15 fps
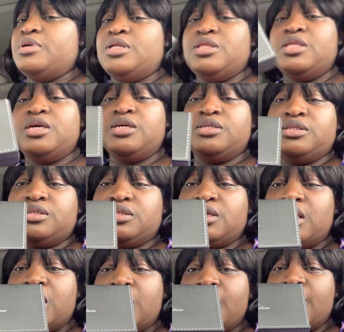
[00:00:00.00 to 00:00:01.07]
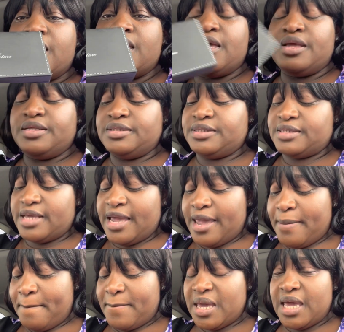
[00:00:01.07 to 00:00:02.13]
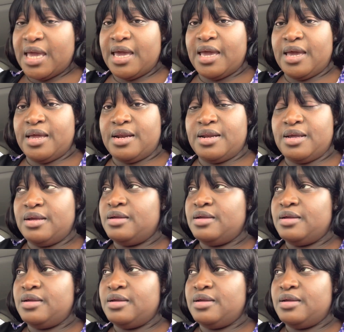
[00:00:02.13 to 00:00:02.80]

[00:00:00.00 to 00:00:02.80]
this, it's a pen.